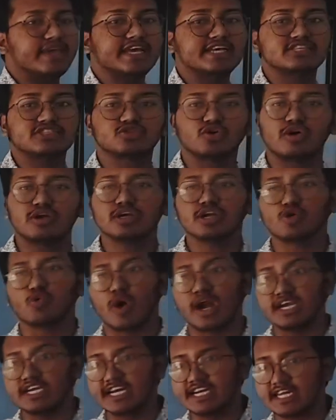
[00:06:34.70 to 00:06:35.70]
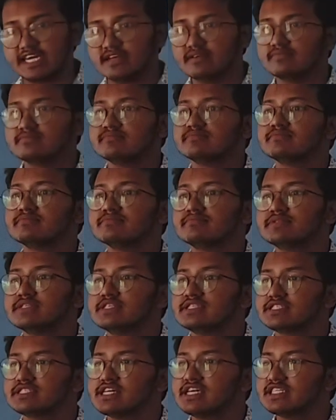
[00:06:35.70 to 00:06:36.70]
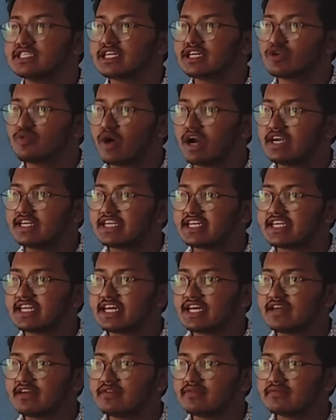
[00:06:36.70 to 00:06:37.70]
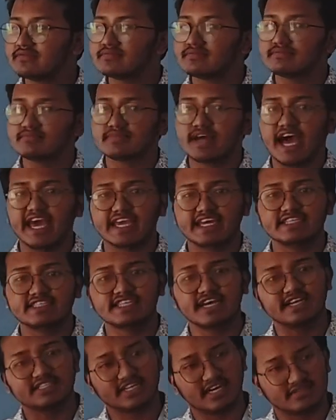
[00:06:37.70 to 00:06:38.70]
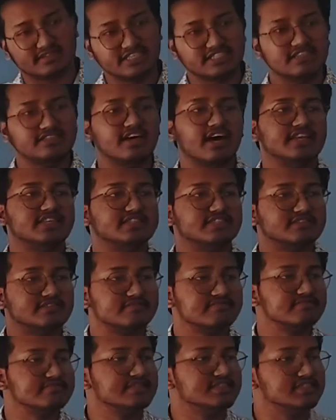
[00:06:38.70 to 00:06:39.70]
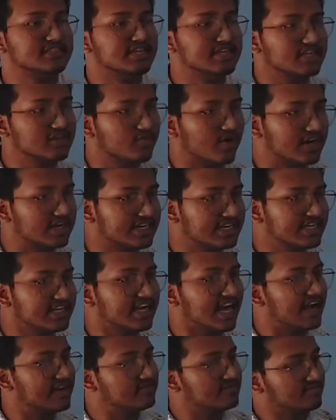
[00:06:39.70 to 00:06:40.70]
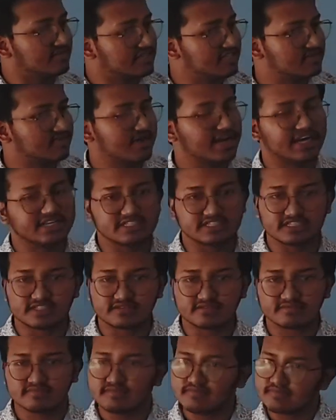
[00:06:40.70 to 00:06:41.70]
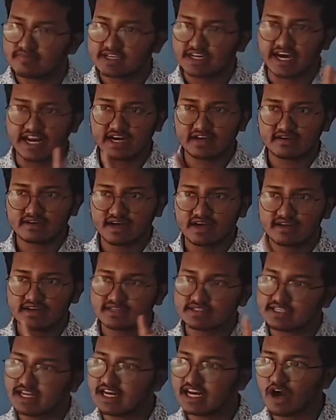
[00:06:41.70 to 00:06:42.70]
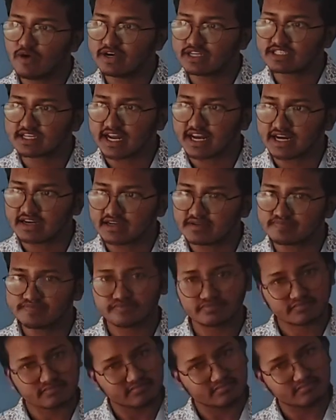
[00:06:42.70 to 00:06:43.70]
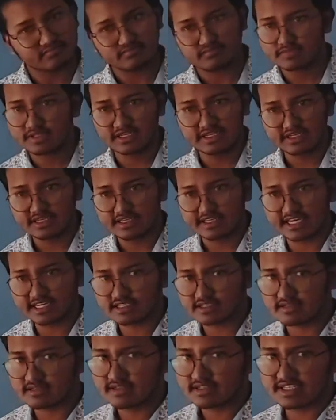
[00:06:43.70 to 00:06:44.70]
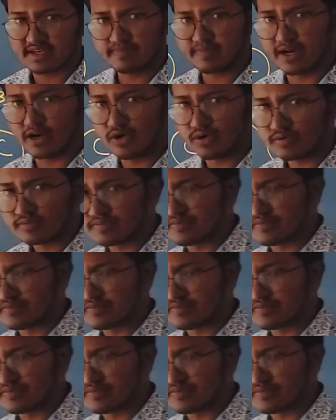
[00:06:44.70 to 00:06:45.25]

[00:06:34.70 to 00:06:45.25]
based on quantity. Certain quantity, I can say, acha, this is the answer. Certain quantity, this is my answer. Correct? Till now it is correct? Yes? Simple,